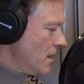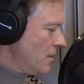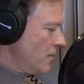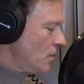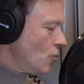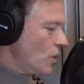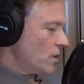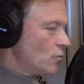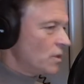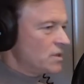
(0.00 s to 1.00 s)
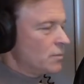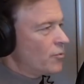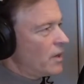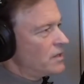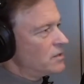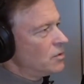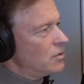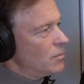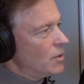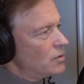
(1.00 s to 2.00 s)
So what surprised you
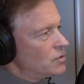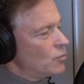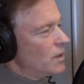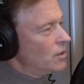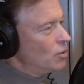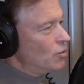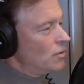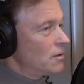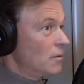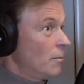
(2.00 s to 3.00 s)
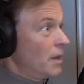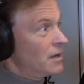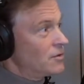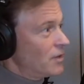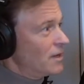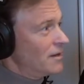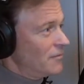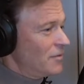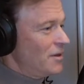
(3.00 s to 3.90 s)
the most when you penetrated, if